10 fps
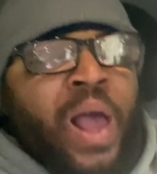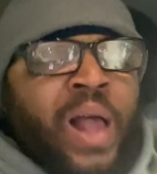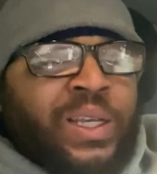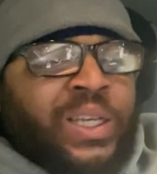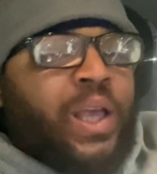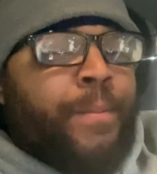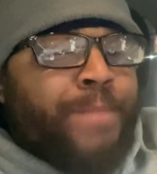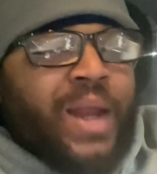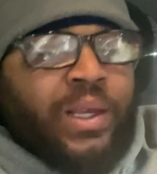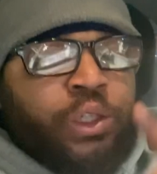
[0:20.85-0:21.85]

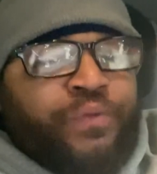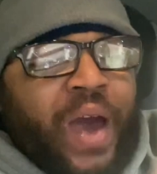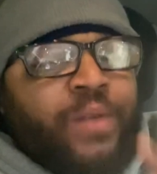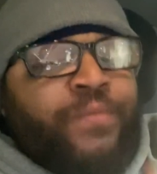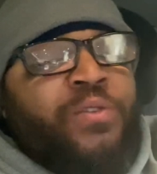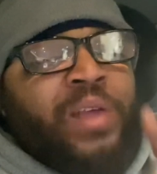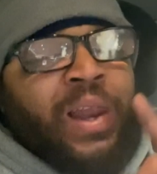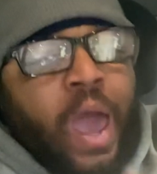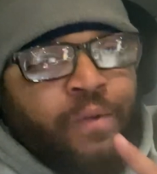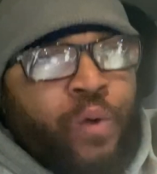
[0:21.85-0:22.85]
Somebody is fighting for their
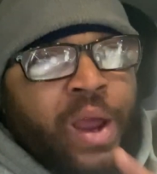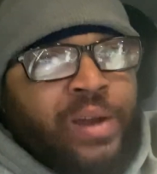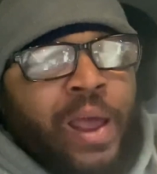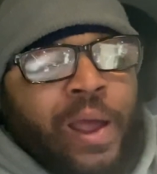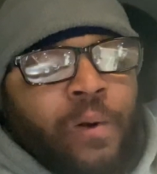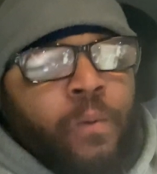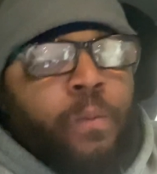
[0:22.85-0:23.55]
life right now.